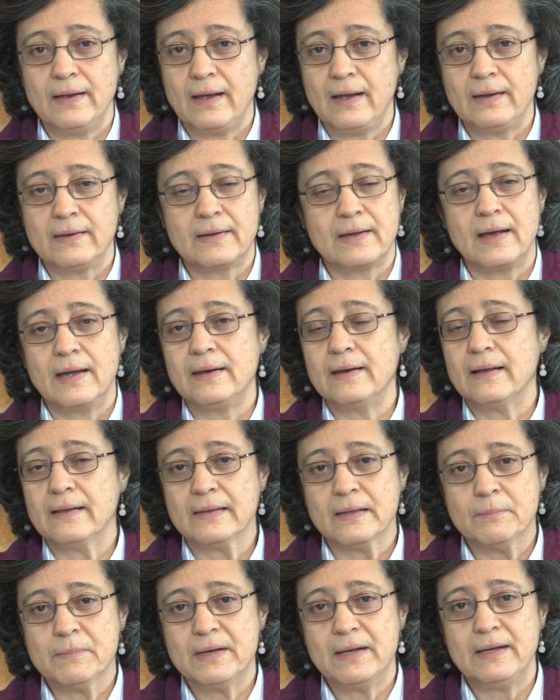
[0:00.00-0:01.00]
it can
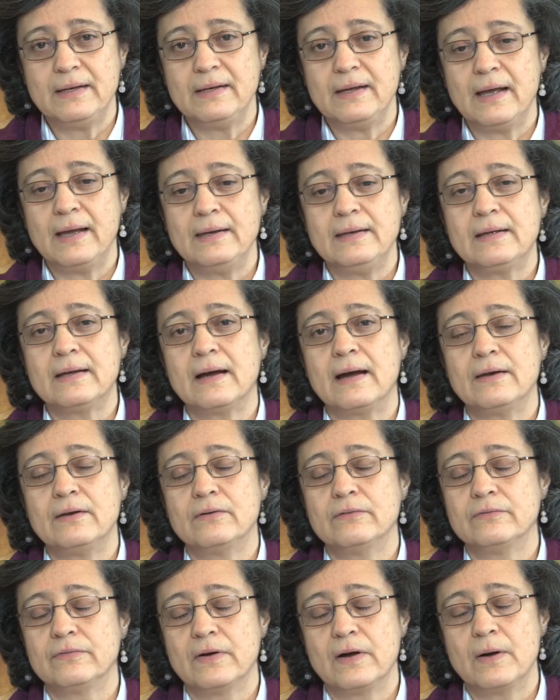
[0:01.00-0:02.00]
eliminate any kind
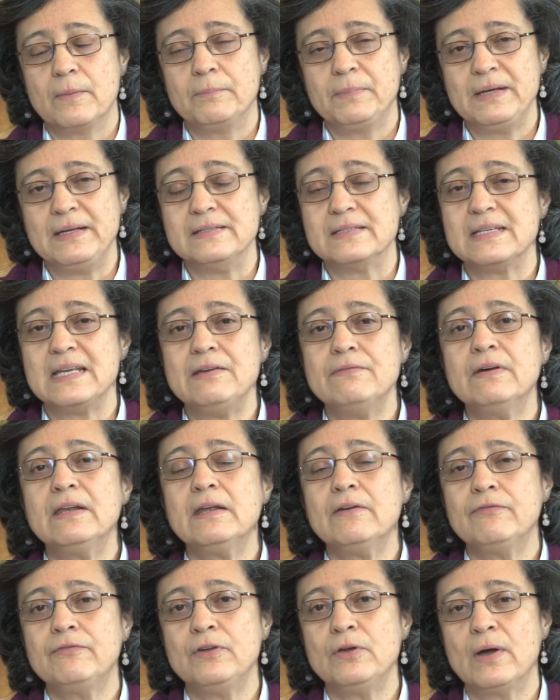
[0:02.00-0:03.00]
of uh, bees. Even
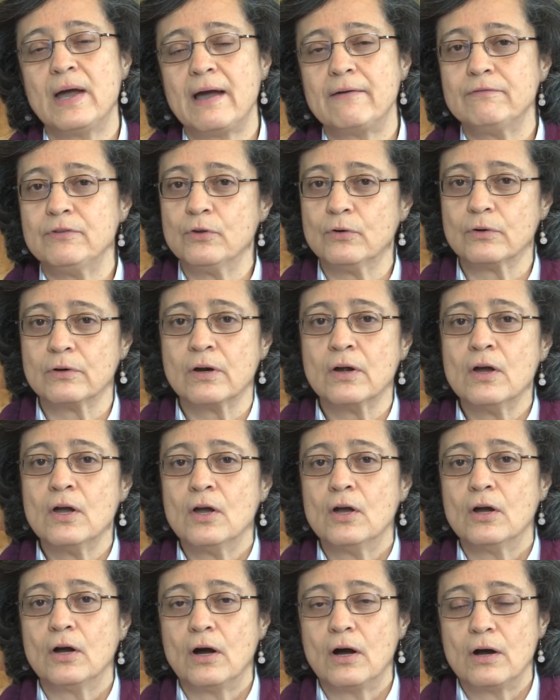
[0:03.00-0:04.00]
if you have your
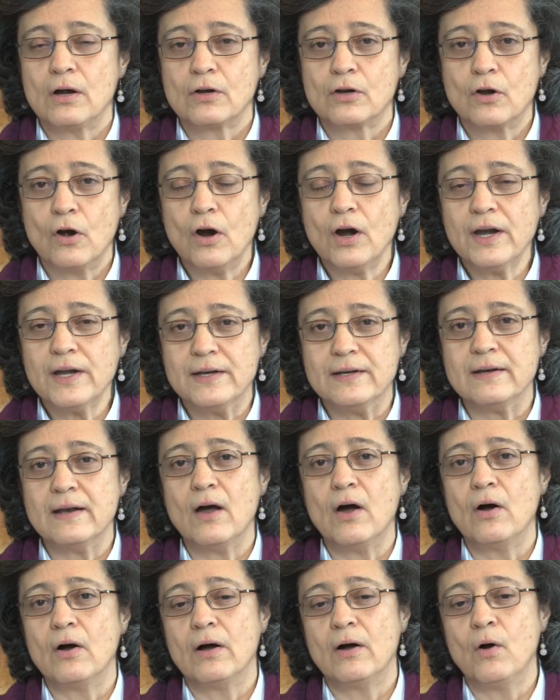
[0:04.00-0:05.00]
uh,
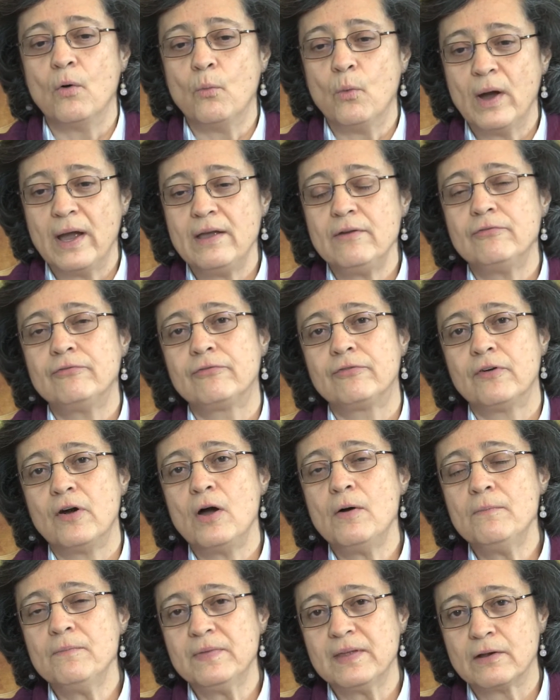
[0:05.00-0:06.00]
garden away
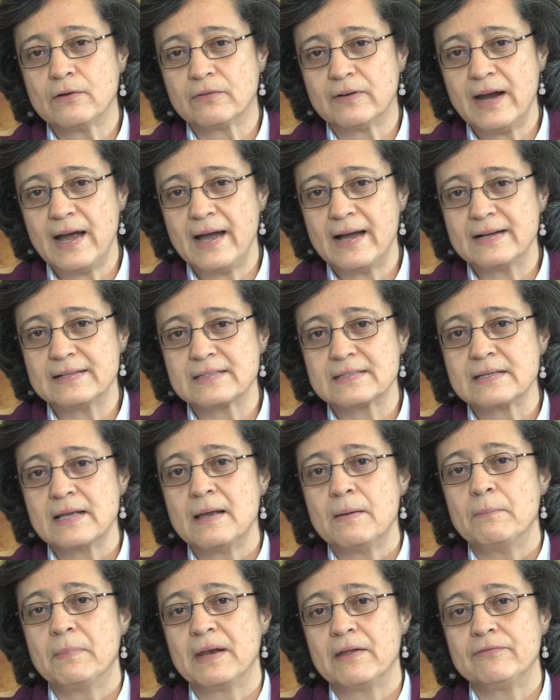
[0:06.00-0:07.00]
from the grass
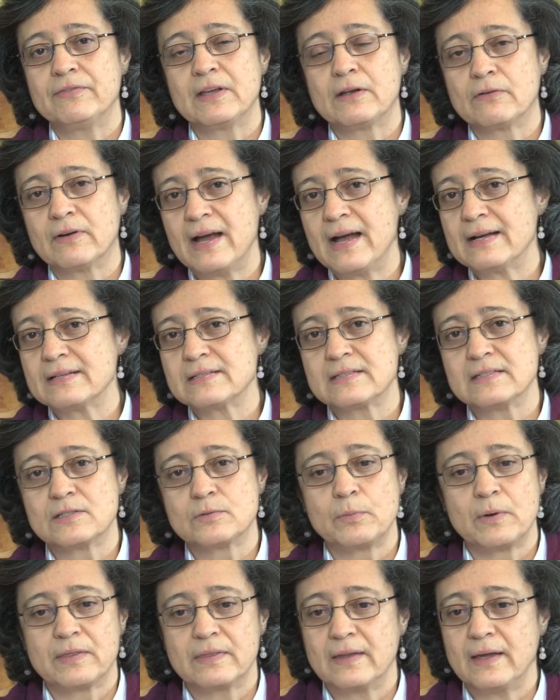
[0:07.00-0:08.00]
but if the grass is
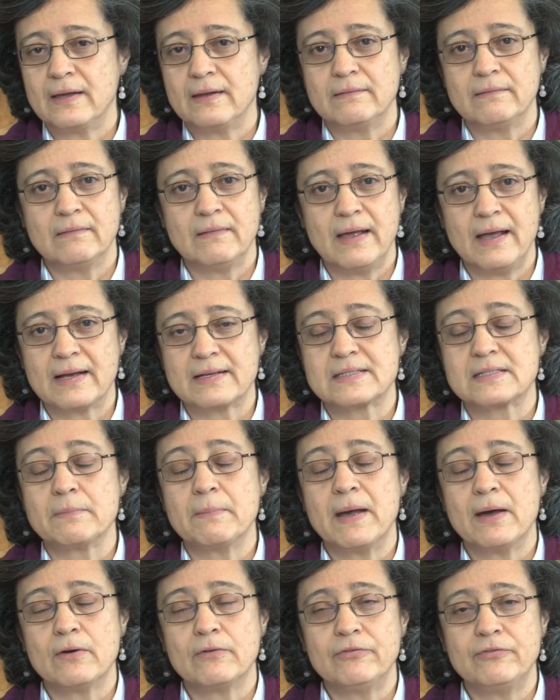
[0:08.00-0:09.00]
within x
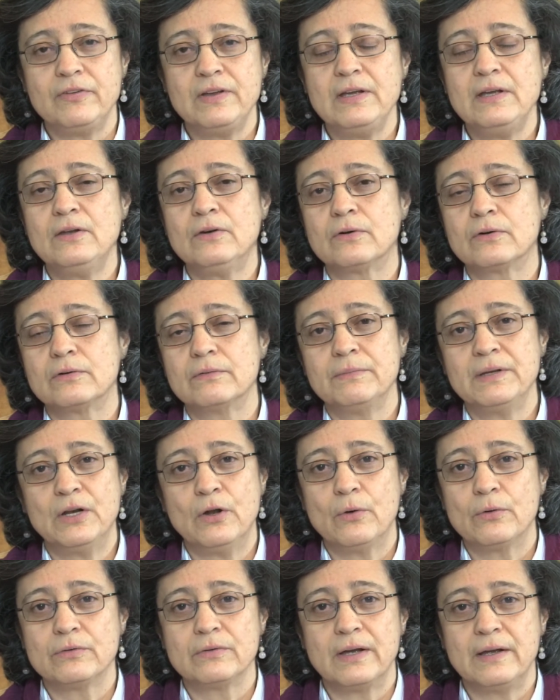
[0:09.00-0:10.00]
amount of feet or you
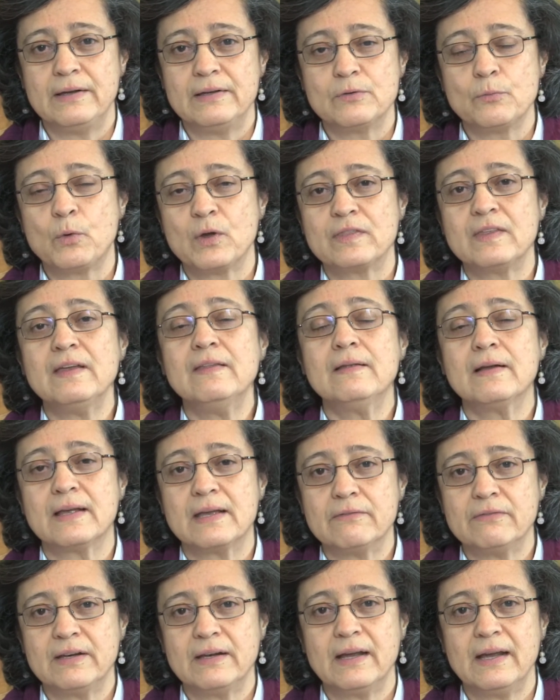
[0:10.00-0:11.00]
know eh, within the
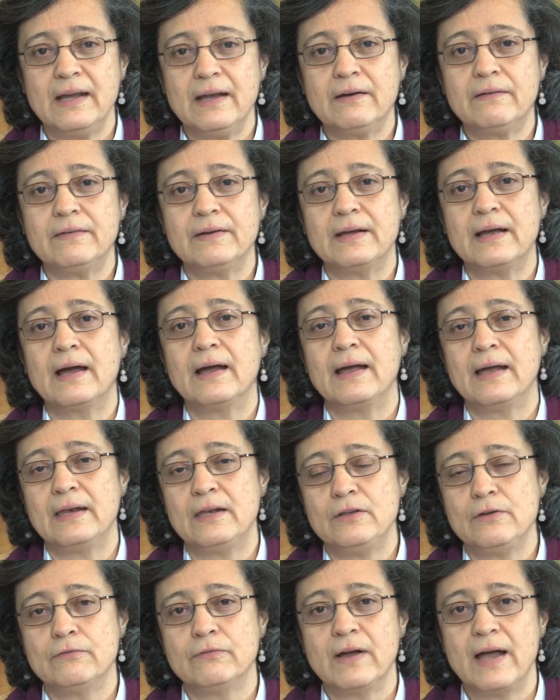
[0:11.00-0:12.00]
given area
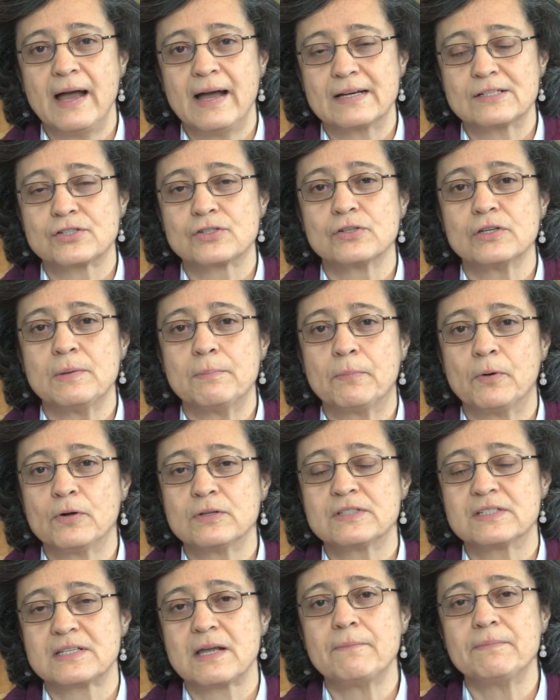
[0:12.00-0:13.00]
and you've actually
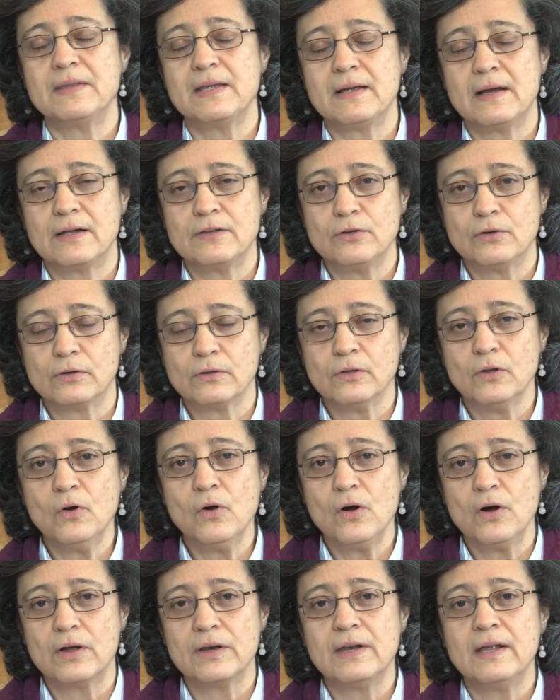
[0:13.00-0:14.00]
put something on your
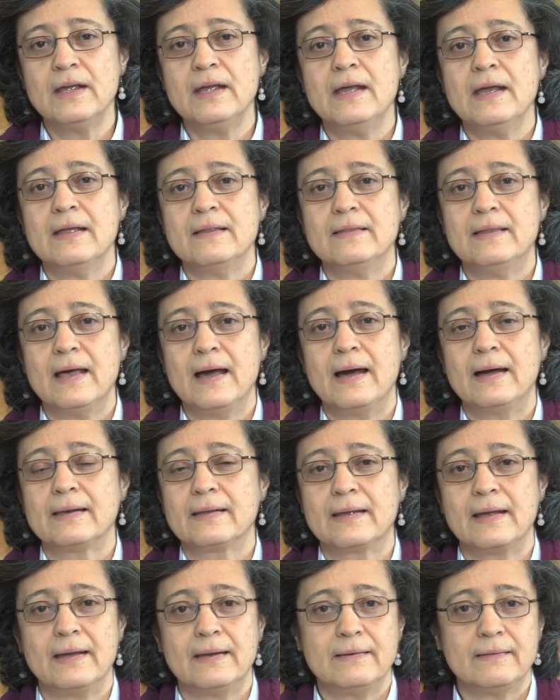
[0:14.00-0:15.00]
lawn
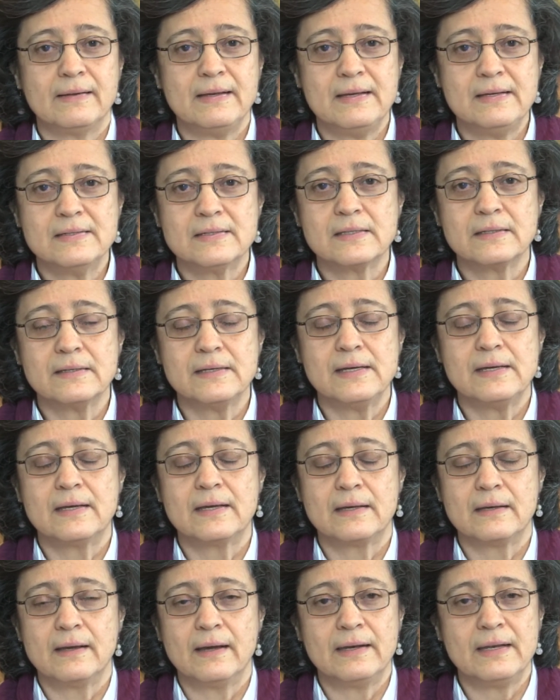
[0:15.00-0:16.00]
that can easily
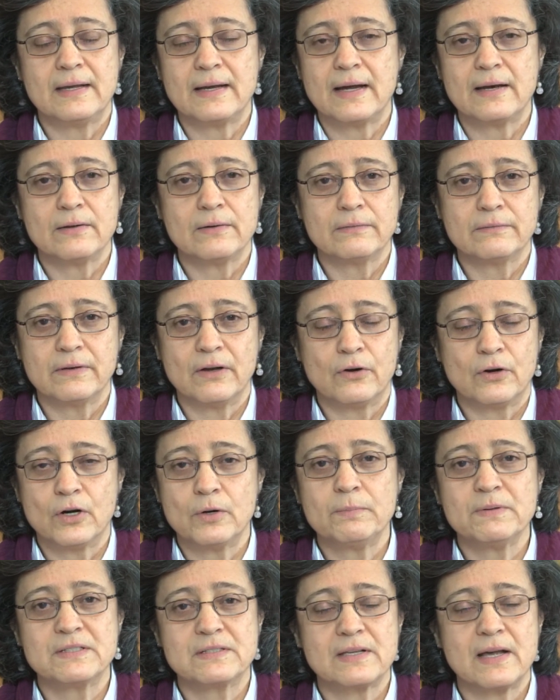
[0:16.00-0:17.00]
any kind of
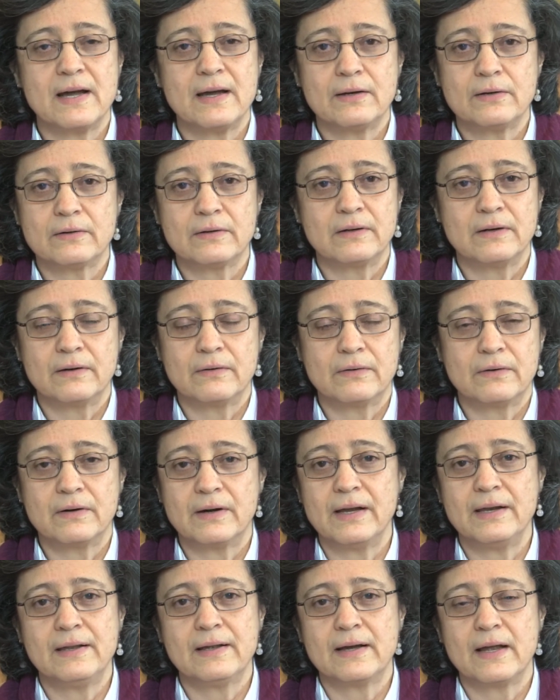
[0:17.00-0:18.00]
herbicide or,
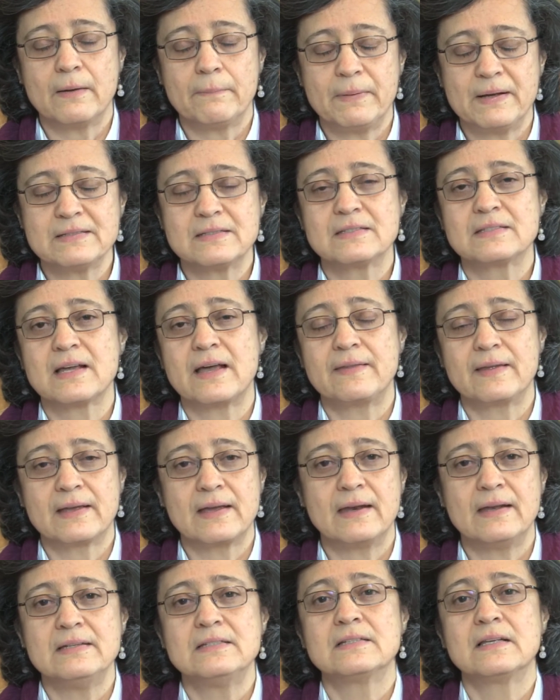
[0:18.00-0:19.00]
or any kind of pesticide that
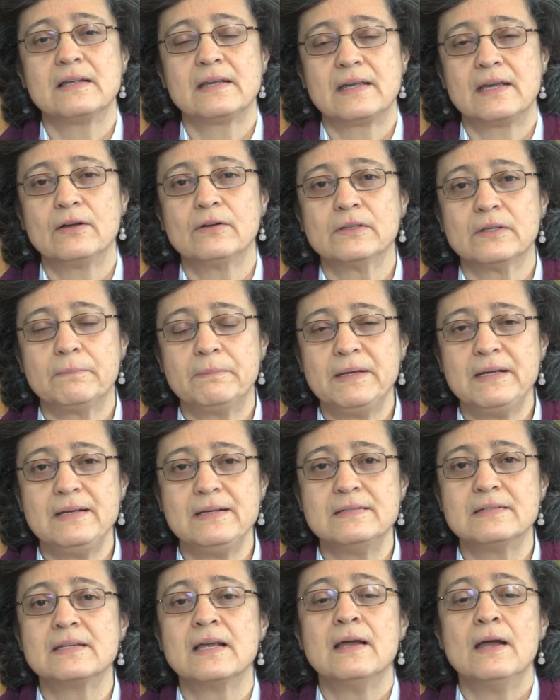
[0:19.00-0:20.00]
can easily kill the
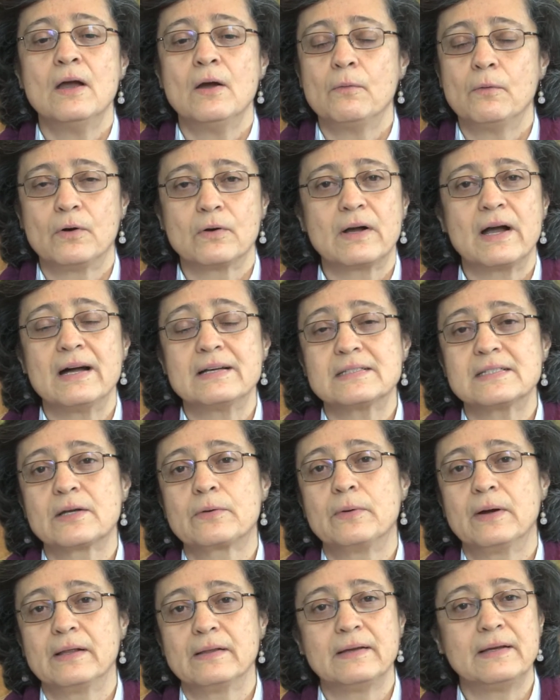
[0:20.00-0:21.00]
bees well
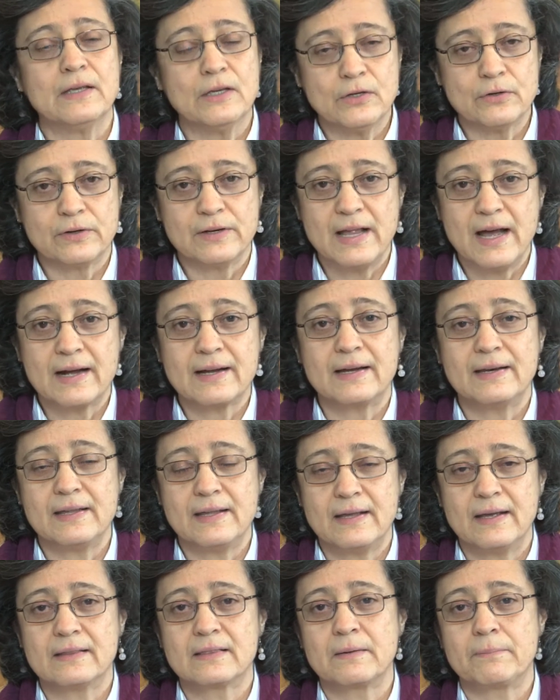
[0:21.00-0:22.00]
consequently you're not going
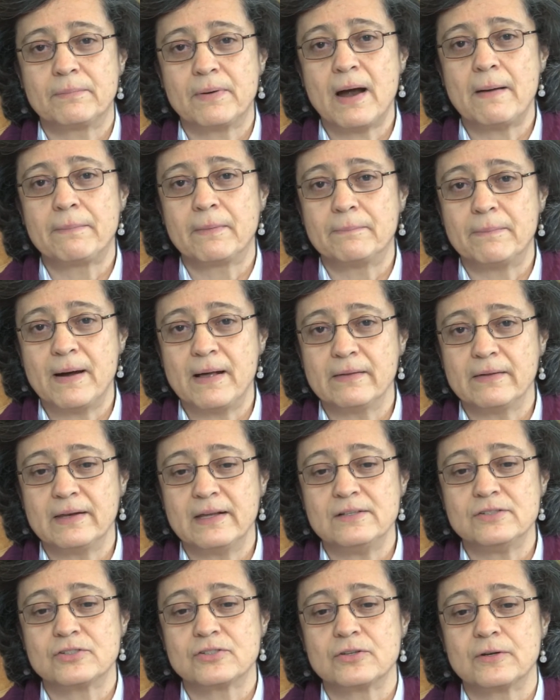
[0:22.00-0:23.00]
to get the proper
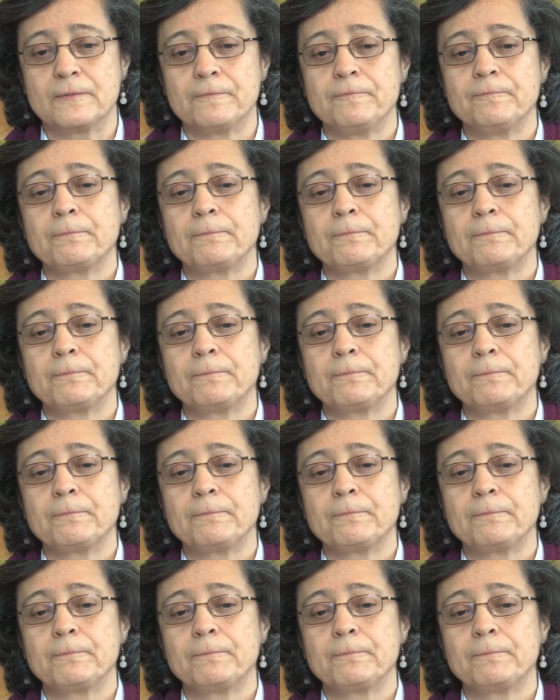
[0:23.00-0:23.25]
pollination